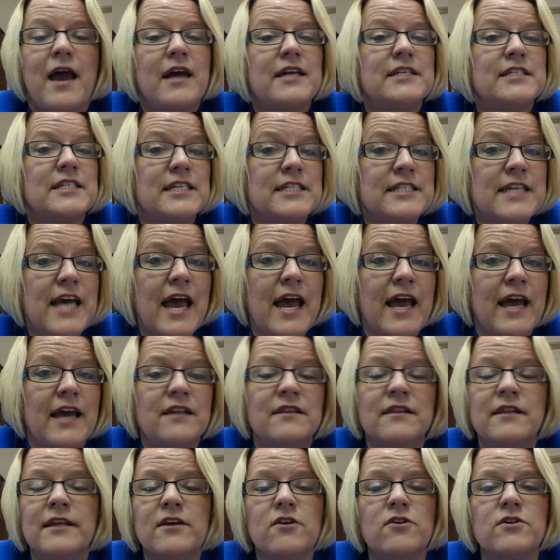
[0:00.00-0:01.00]
Today,
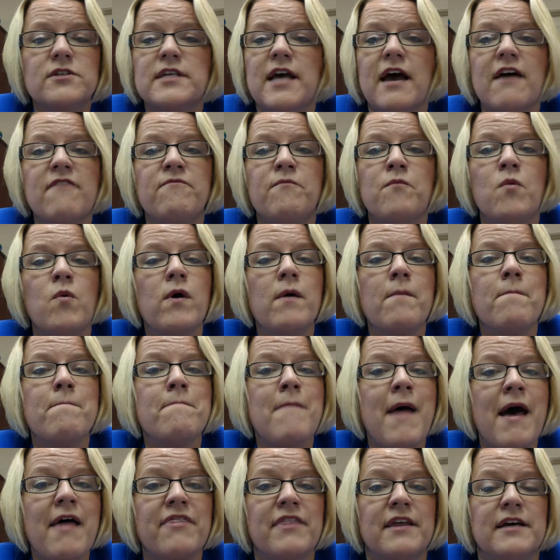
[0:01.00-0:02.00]
leaders have more
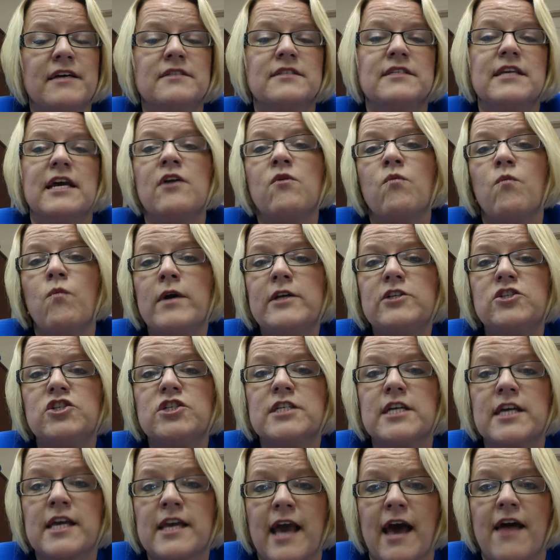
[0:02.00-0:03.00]
methods in which
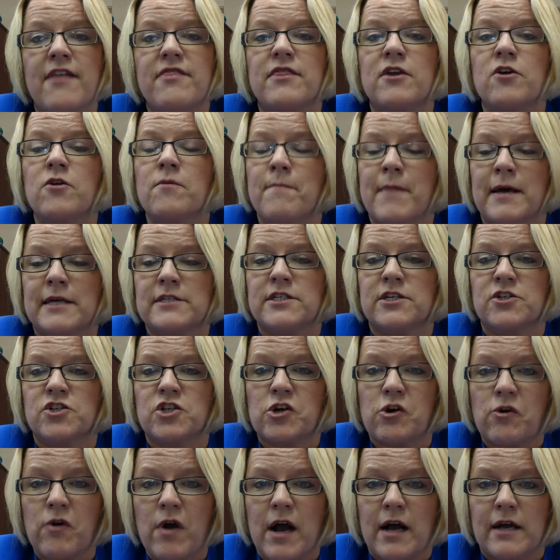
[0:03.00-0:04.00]
to get their message
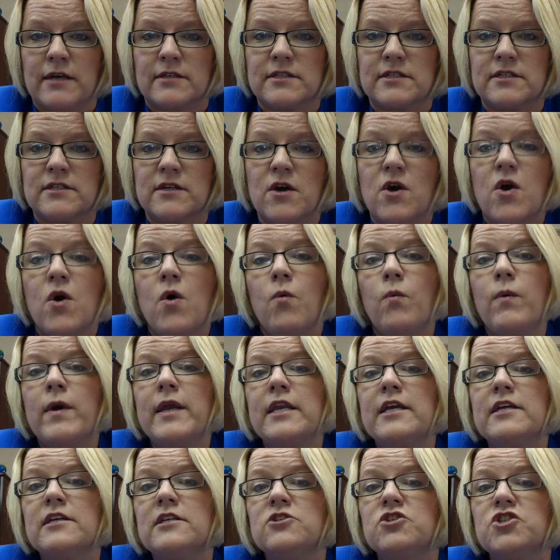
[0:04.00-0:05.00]
across. We
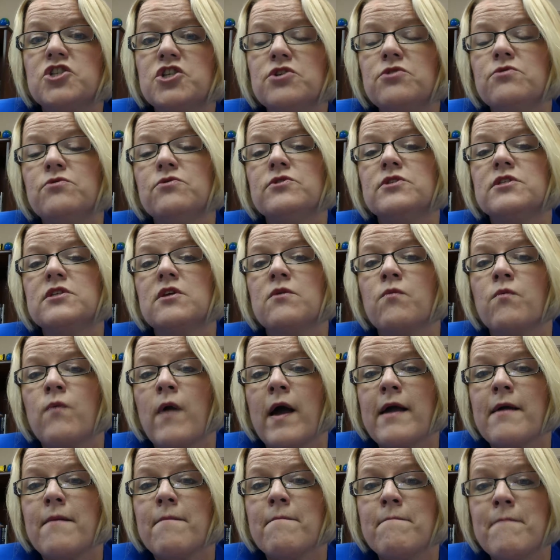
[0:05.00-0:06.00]
need to choose the
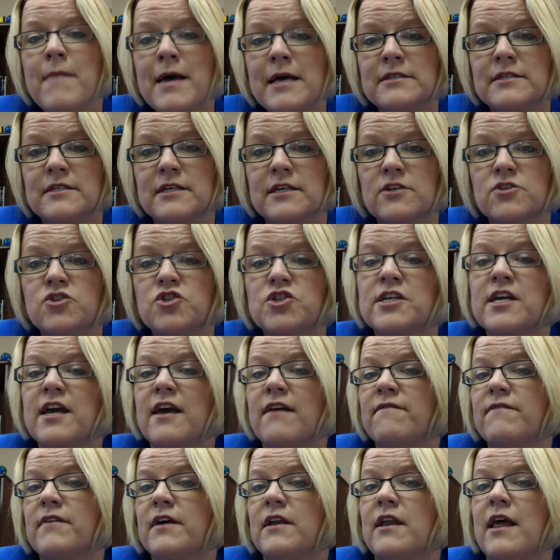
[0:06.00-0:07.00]
right message
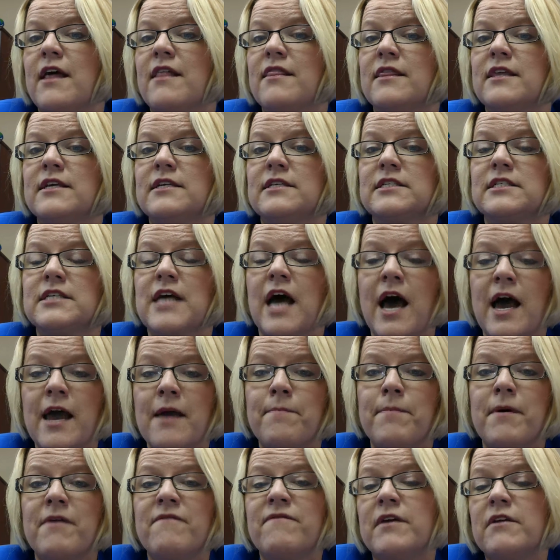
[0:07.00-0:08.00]
given the
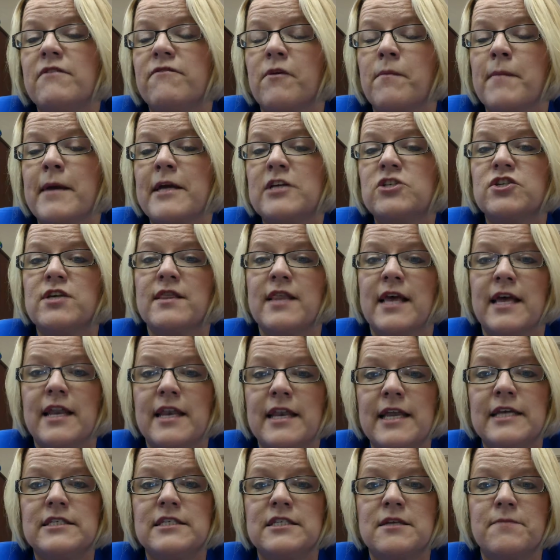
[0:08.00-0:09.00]
type of information that
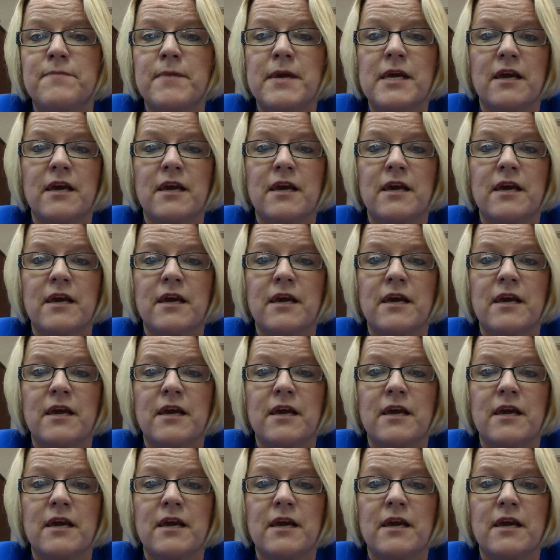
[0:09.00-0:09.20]
needs to be